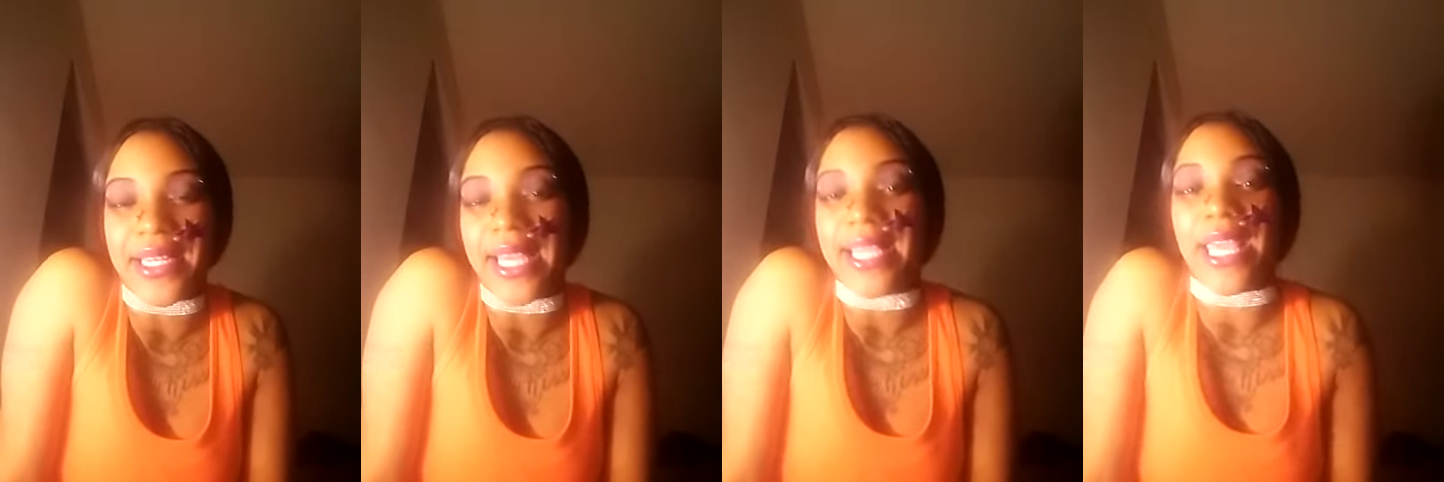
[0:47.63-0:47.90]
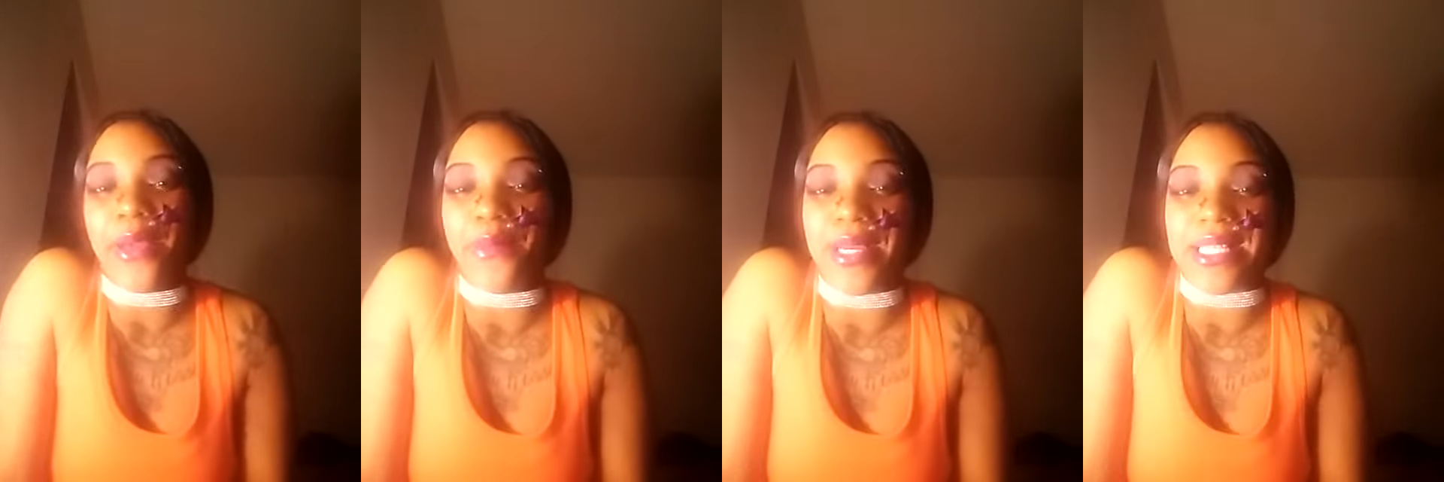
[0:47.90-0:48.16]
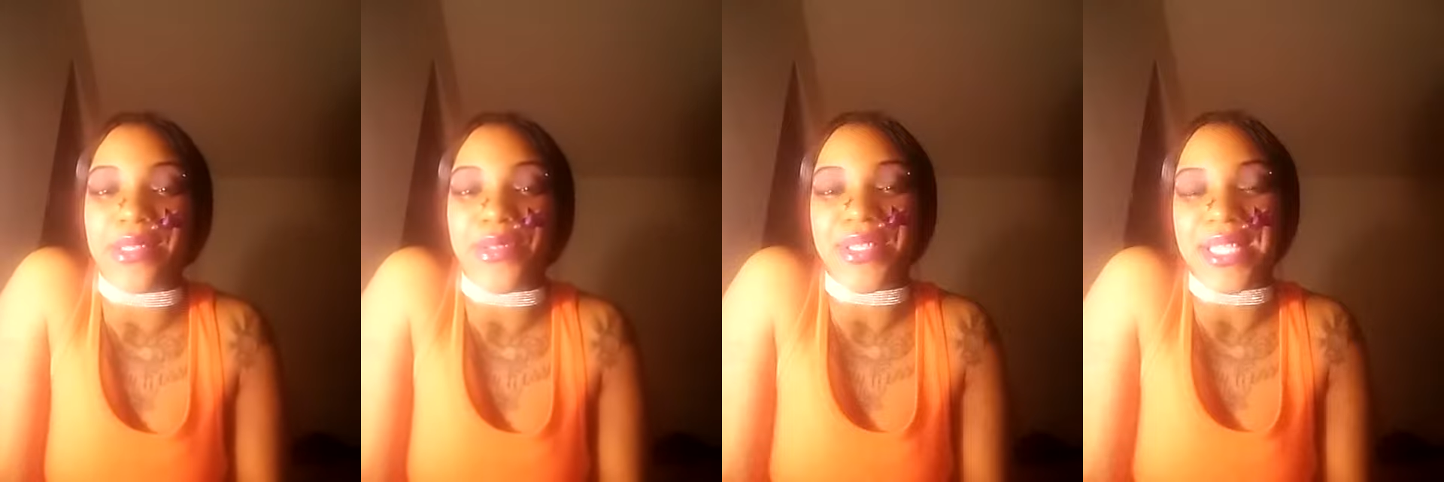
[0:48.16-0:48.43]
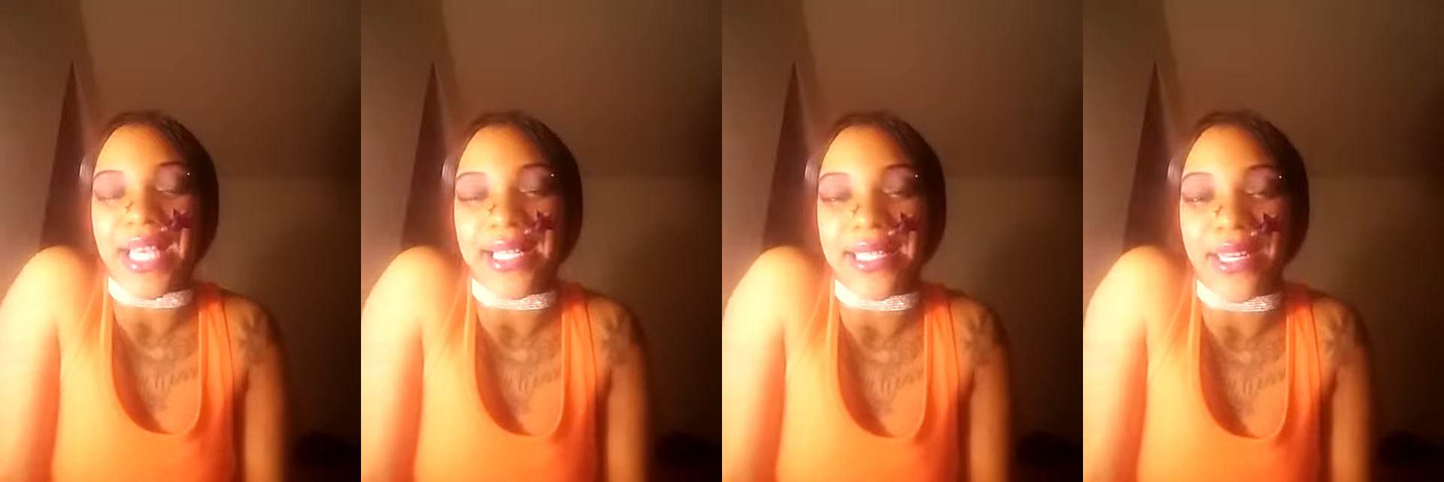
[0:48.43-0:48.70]
And I can't wait till
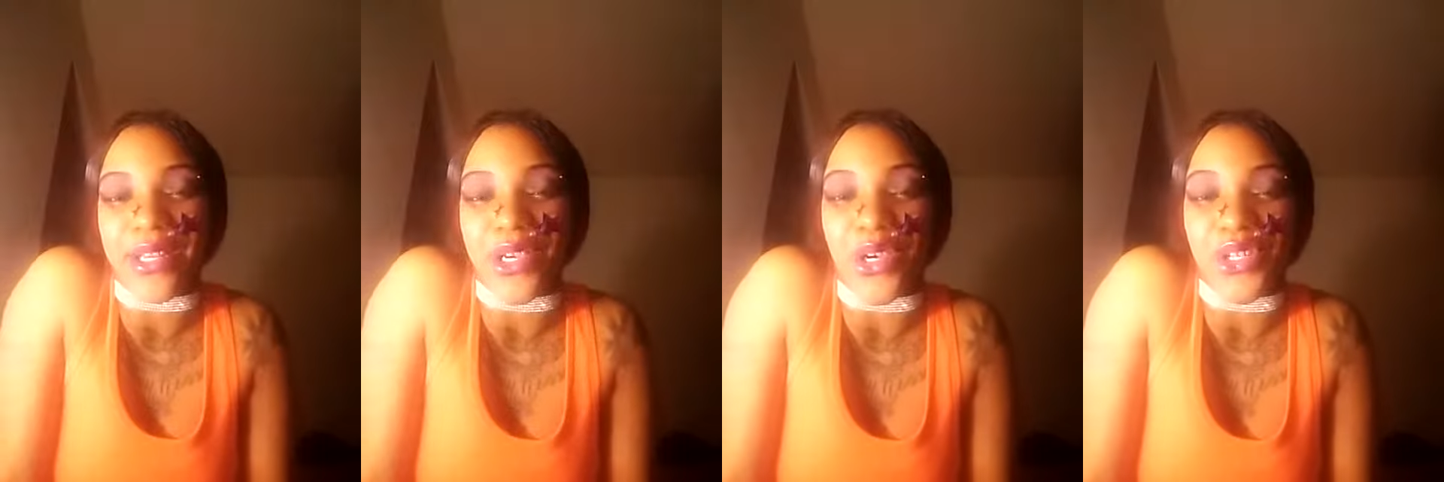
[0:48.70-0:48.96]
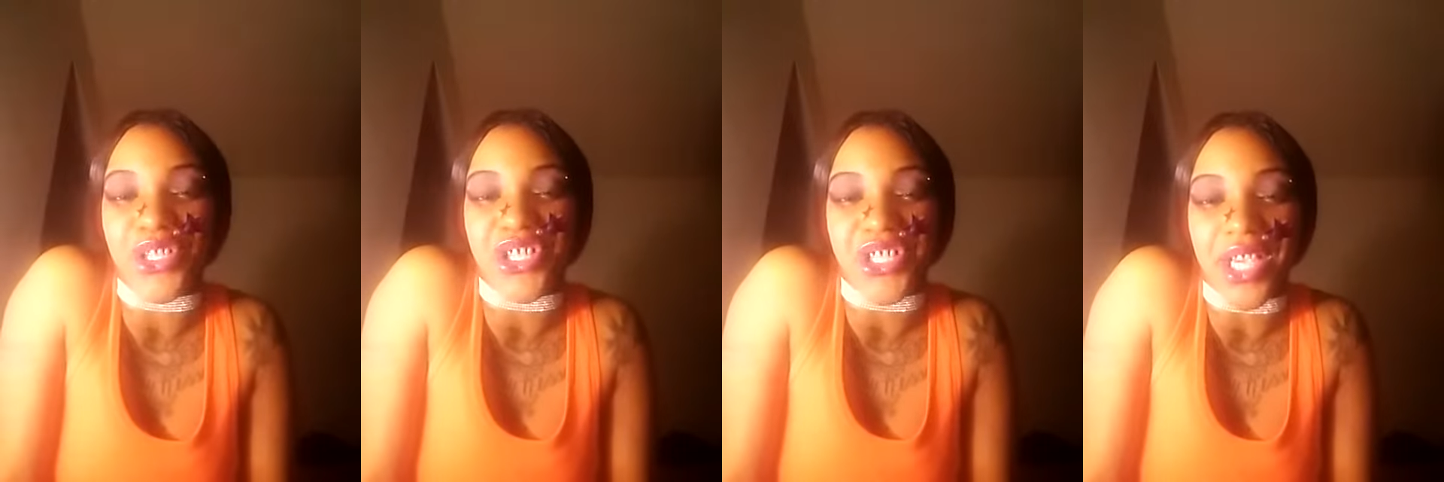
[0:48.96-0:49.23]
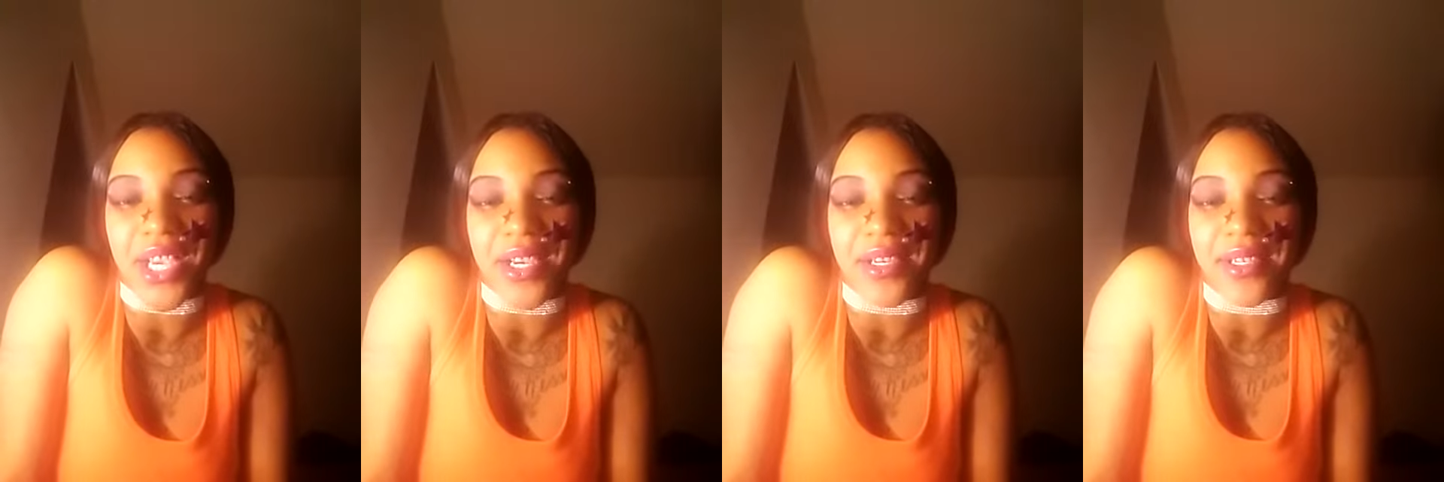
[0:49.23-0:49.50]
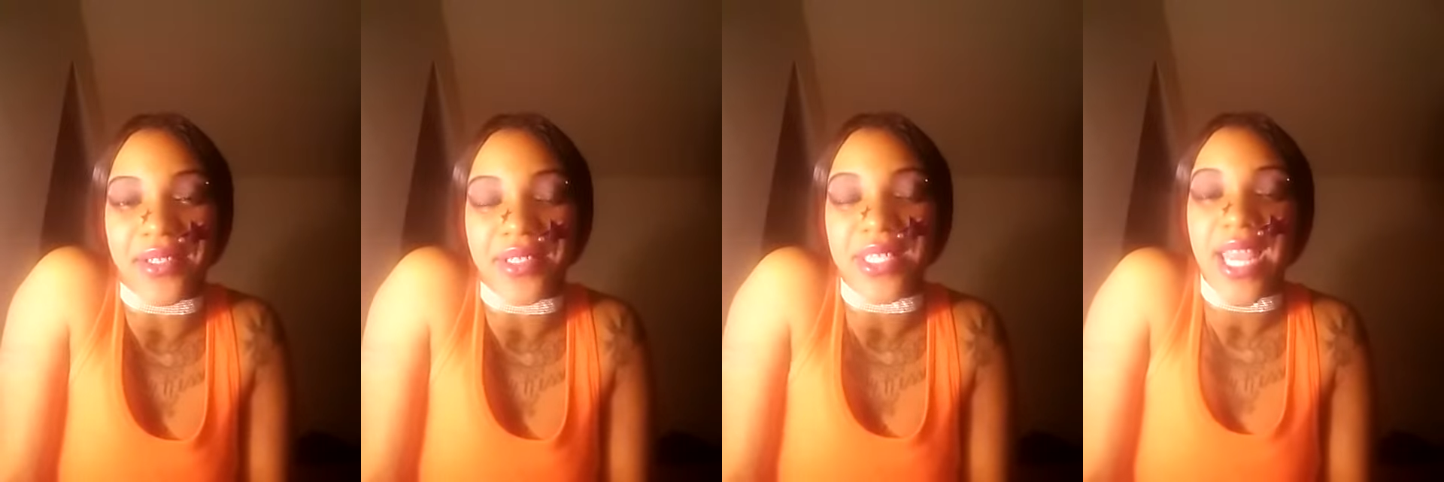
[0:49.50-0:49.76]
Sunday to go to
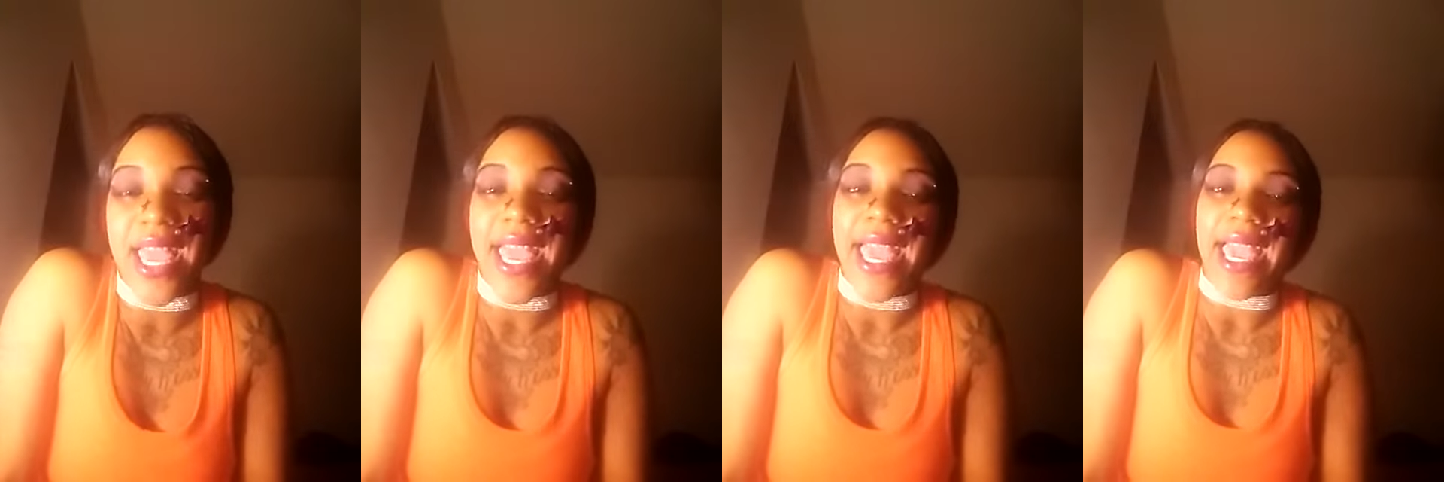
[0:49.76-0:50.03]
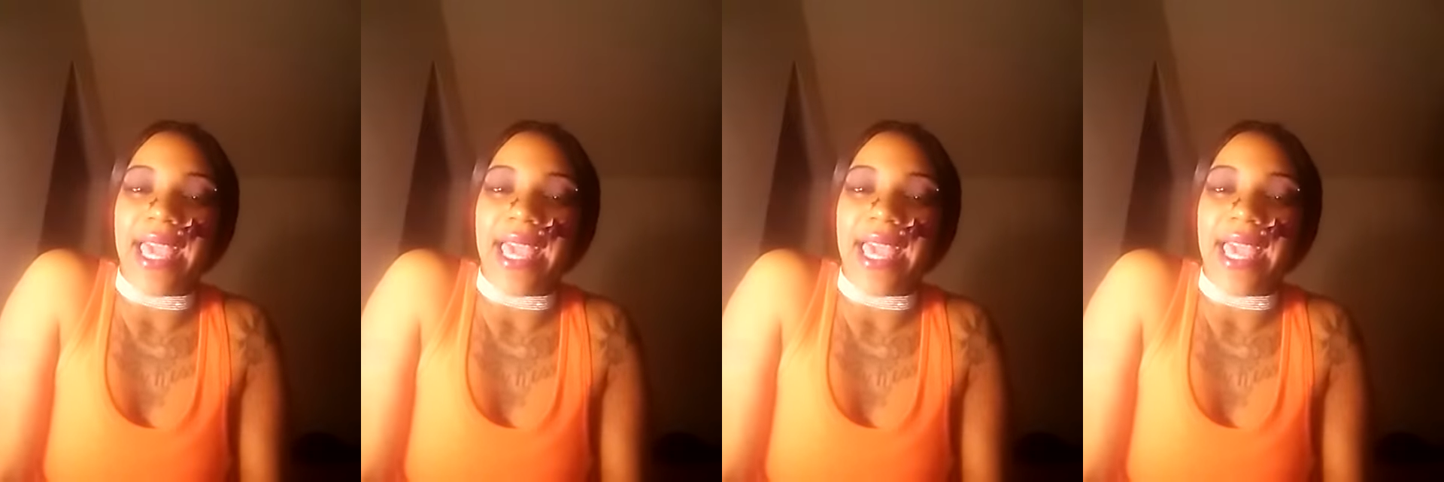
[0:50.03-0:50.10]
church.